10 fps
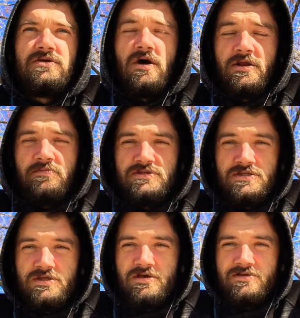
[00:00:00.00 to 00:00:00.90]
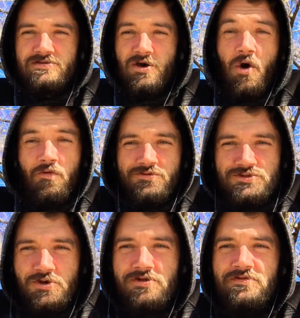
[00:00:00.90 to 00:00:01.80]
gone up into the
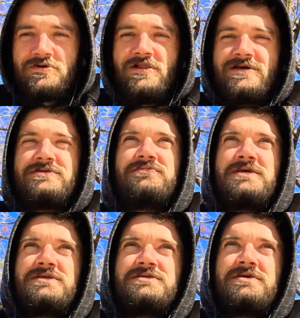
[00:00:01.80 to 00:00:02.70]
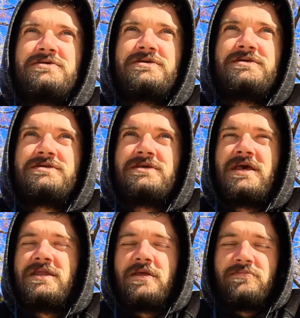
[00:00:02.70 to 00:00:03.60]
oversoul of the collective necessarily
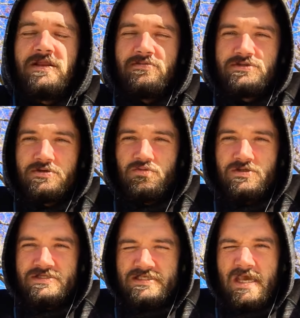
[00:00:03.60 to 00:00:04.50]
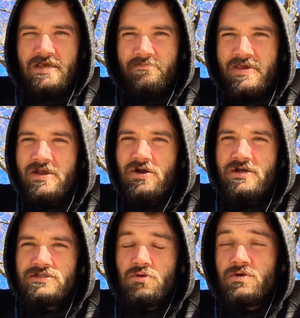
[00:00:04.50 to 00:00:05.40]
and been able to really take a peer
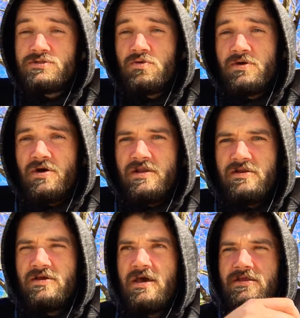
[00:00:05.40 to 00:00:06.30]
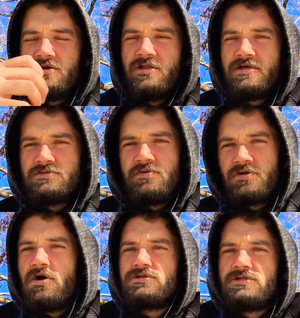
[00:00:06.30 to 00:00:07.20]
into what's going on at a collective
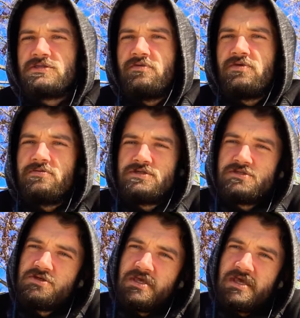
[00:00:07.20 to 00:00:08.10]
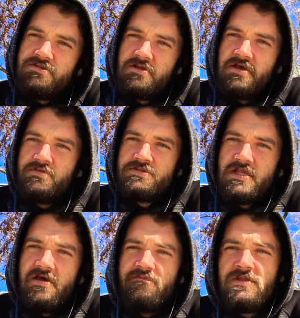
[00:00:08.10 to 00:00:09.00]
unconscious level. I'm just looking at the levels
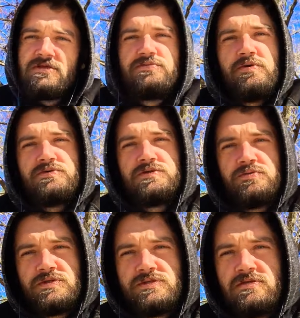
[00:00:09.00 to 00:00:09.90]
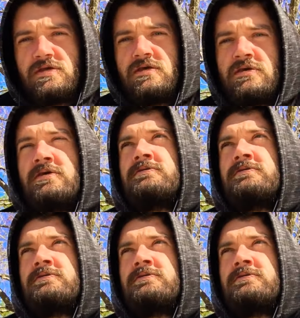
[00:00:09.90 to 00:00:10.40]
that I've been exposed to recently.